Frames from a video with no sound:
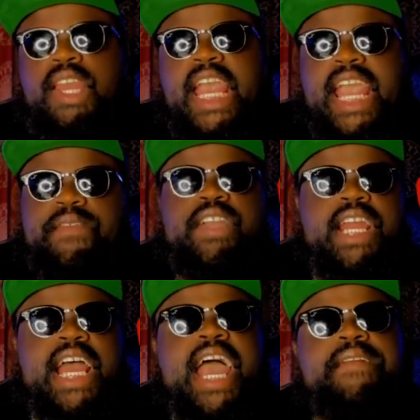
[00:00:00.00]
If you're going
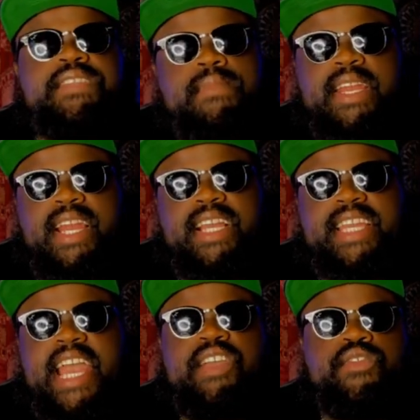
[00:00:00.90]
to have somebody like
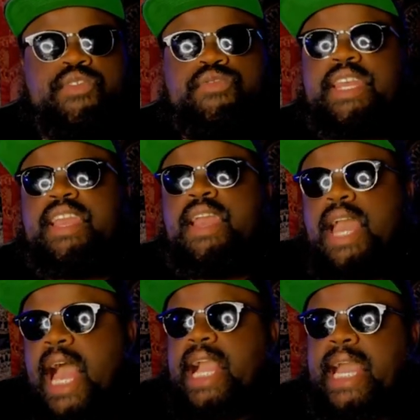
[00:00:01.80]
that who you say,
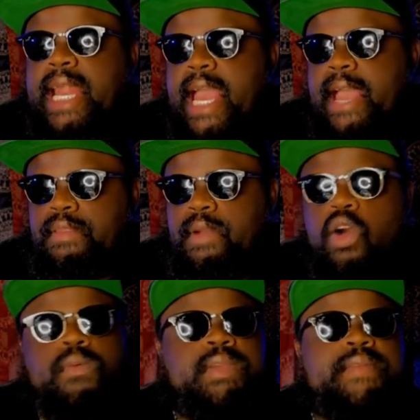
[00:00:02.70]
I got to have them
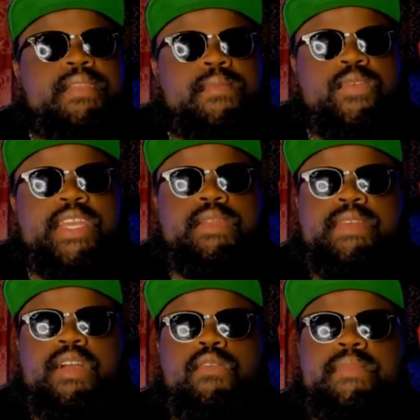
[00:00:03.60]
home, give them a reason to
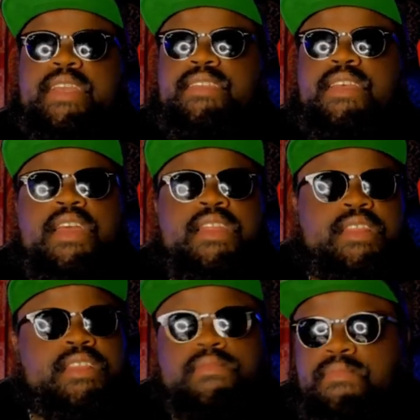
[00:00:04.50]
be home because,
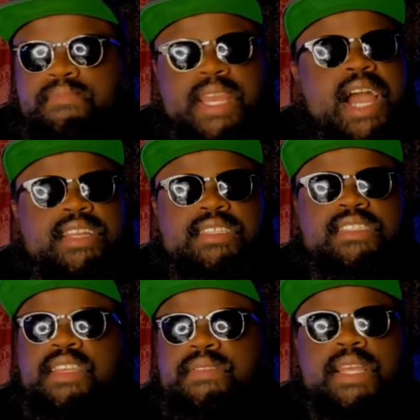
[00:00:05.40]
be honest,
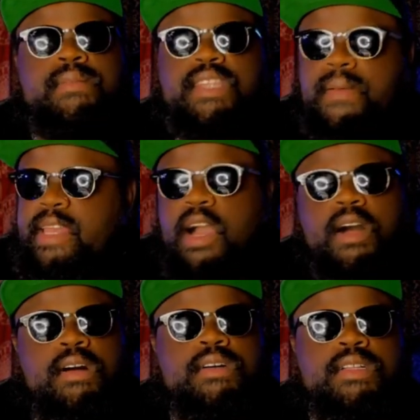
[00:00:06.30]
some, some, some of
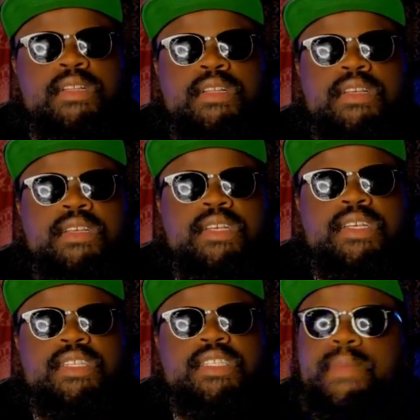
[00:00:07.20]
y'all
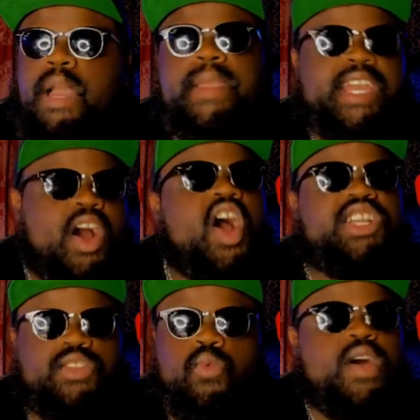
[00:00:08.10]
some of y'all make it hard
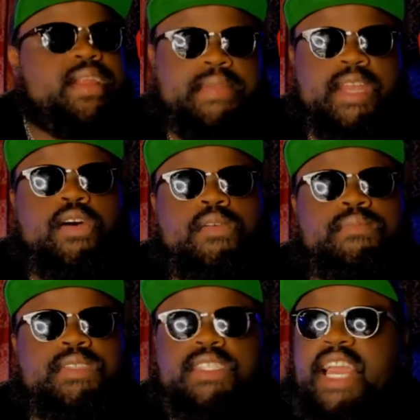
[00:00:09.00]
to want to be home.
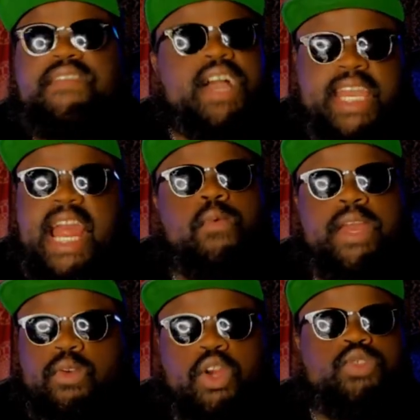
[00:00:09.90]
It's like, fuck it, I'd
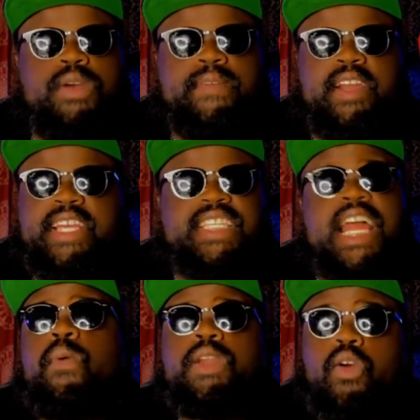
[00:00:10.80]
rather work 12 hour days because I
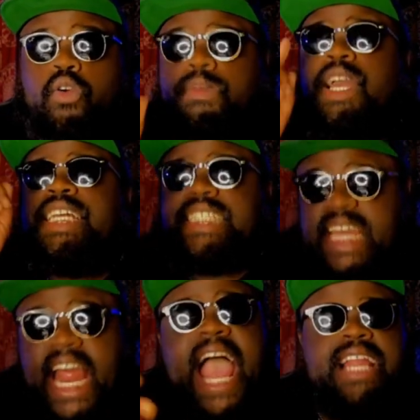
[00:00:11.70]
don't want to go home to
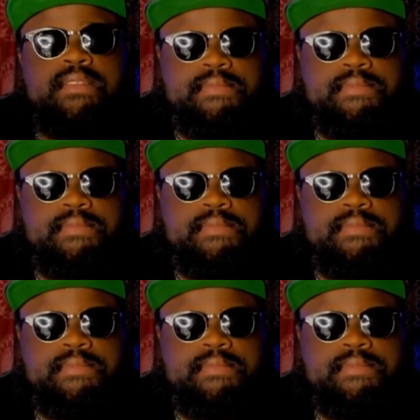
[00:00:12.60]
that.